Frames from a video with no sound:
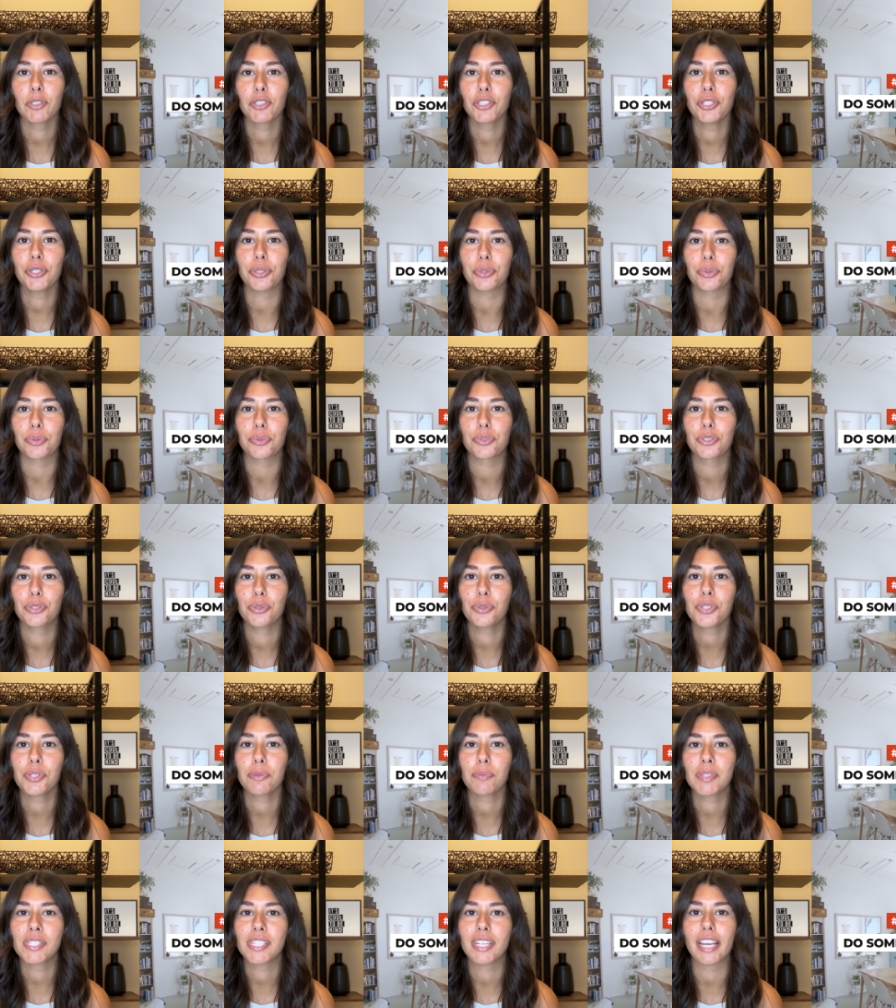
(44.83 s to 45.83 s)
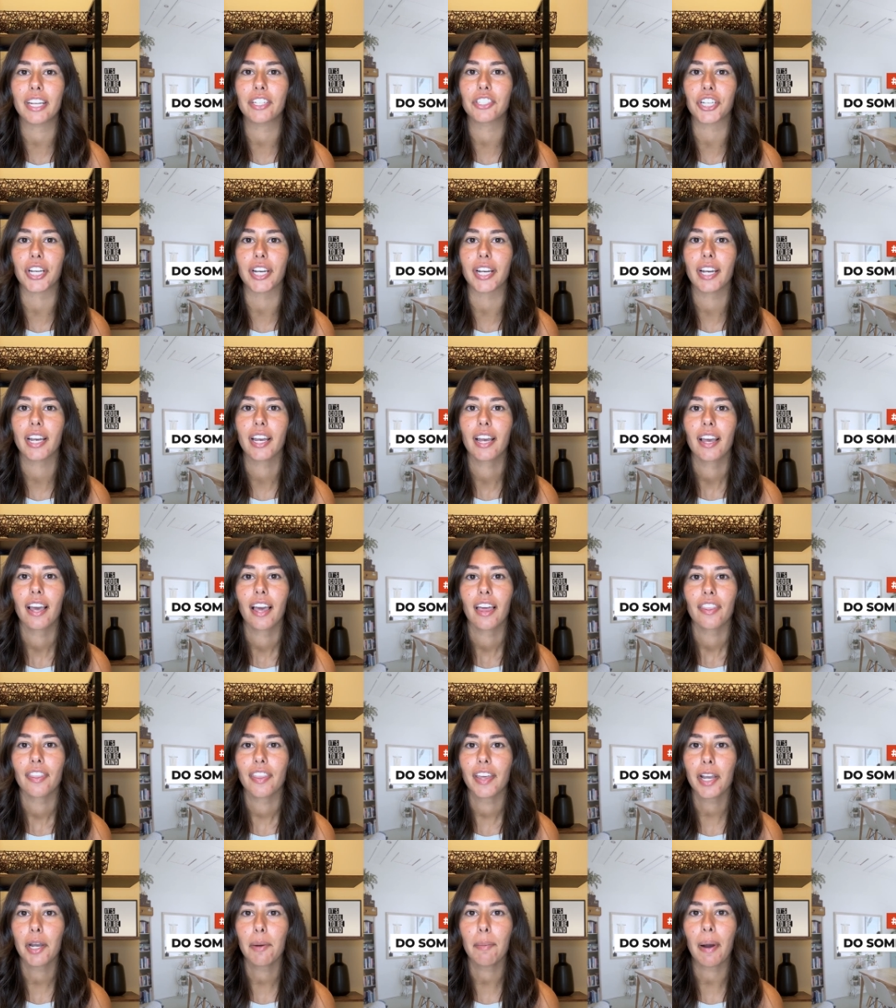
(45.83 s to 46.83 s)
two, do some staging.
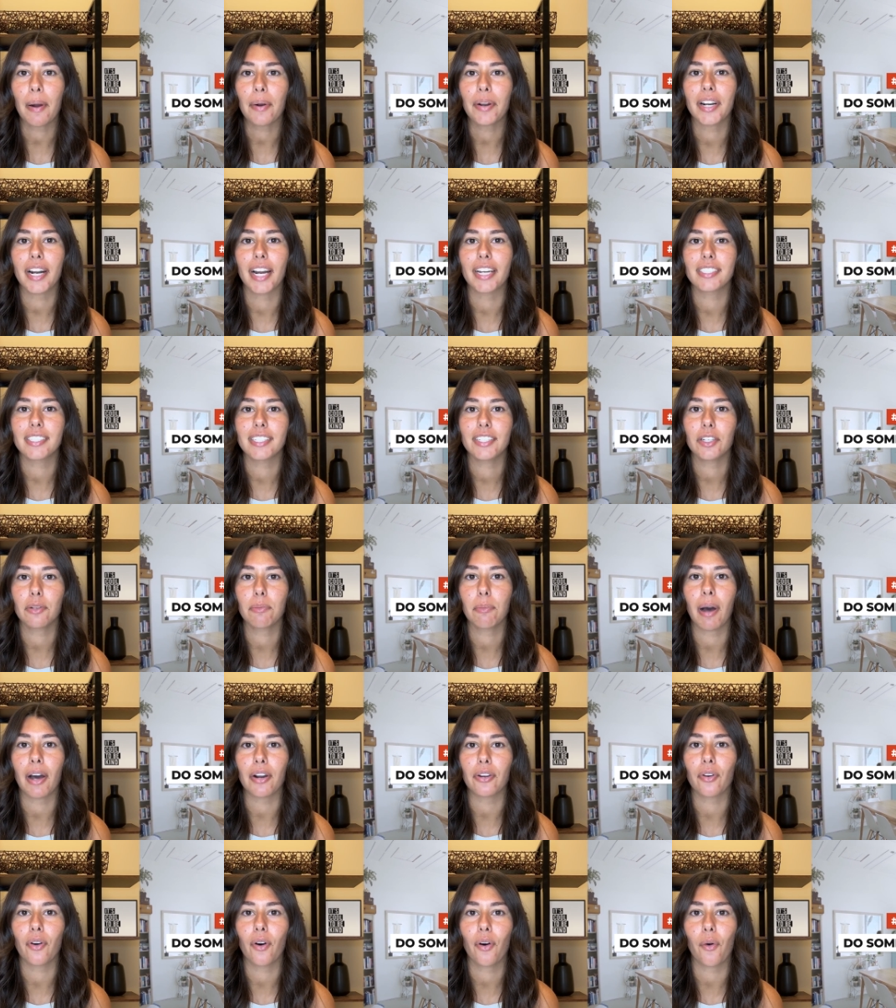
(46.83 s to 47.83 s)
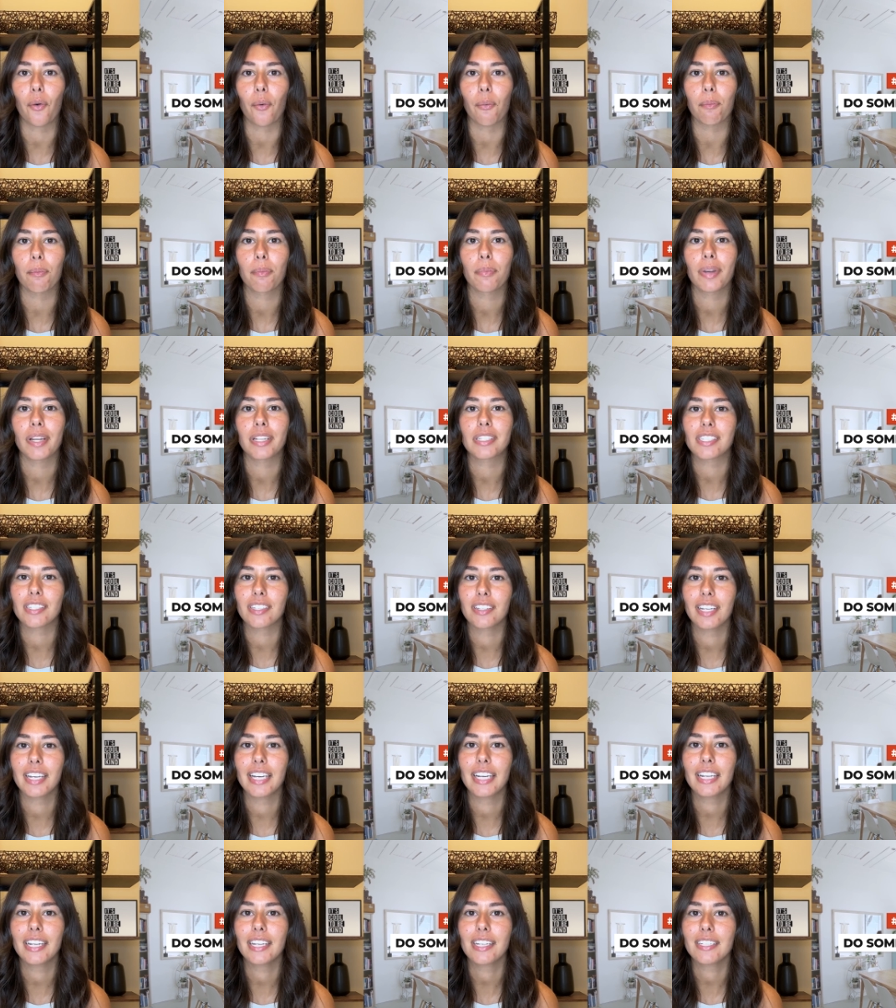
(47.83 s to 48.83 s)
Think about an ideal model home. It's
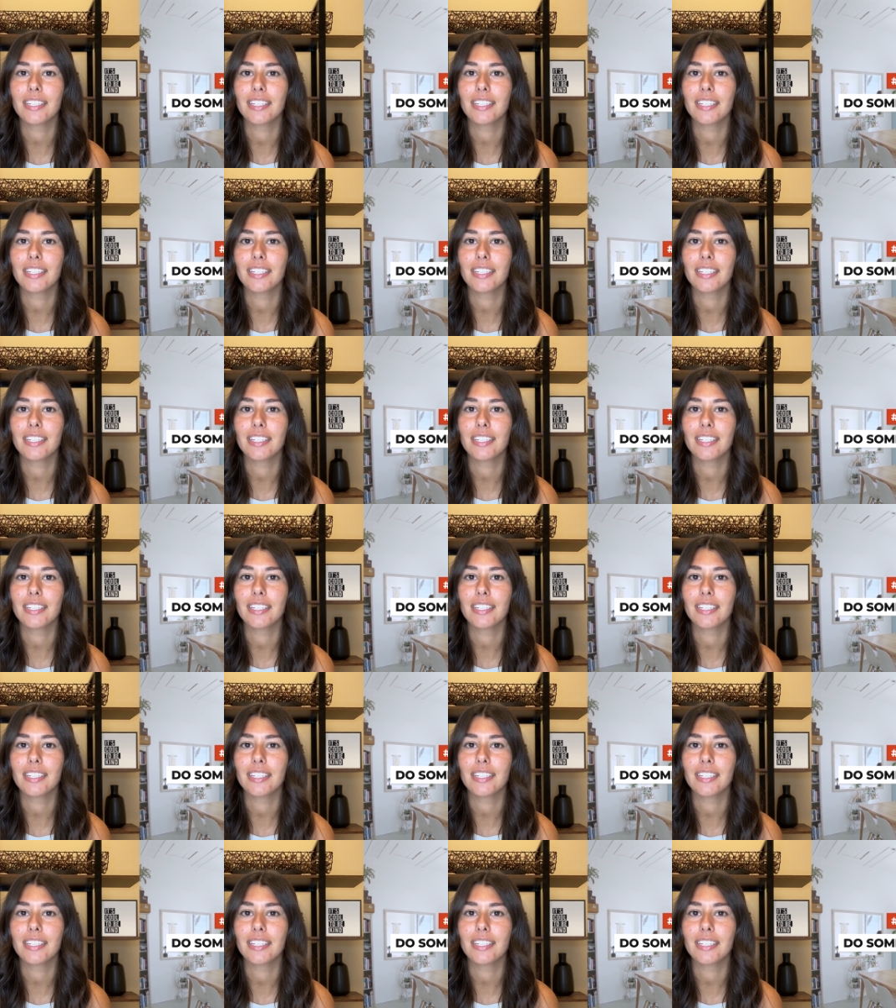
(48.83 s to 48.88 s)
clean,